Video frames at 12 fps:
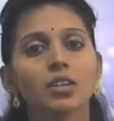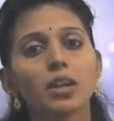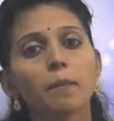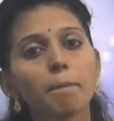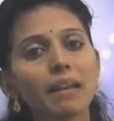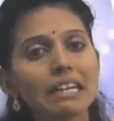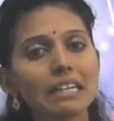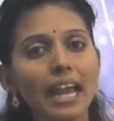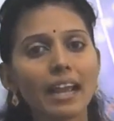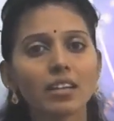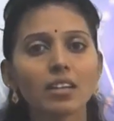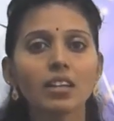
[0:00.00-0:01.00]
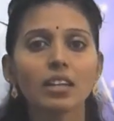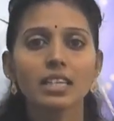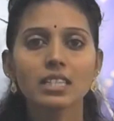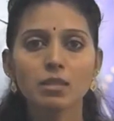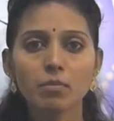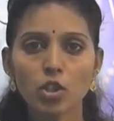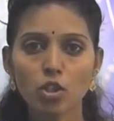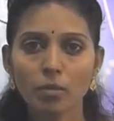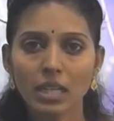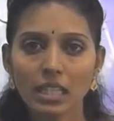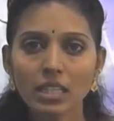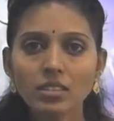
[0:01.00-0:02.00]
Complete angle, its
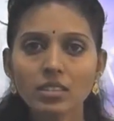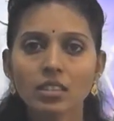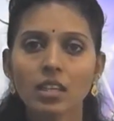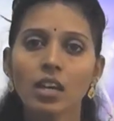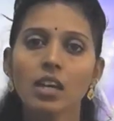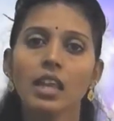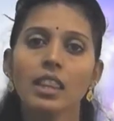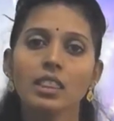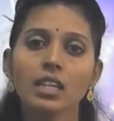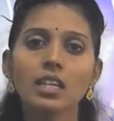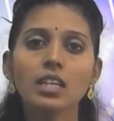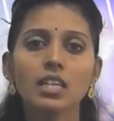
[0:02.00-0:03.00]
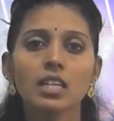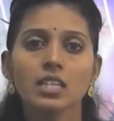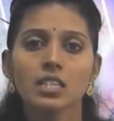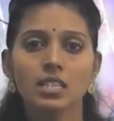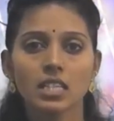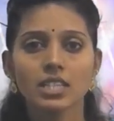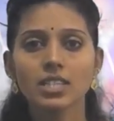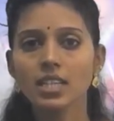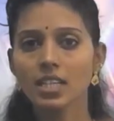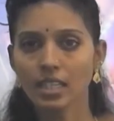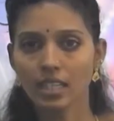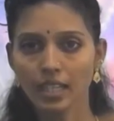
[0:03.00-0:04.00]
measurement is
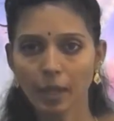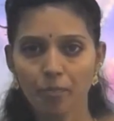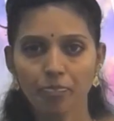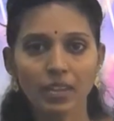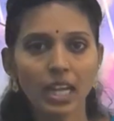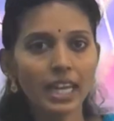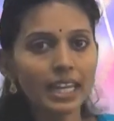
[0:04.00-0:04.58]
360 degree.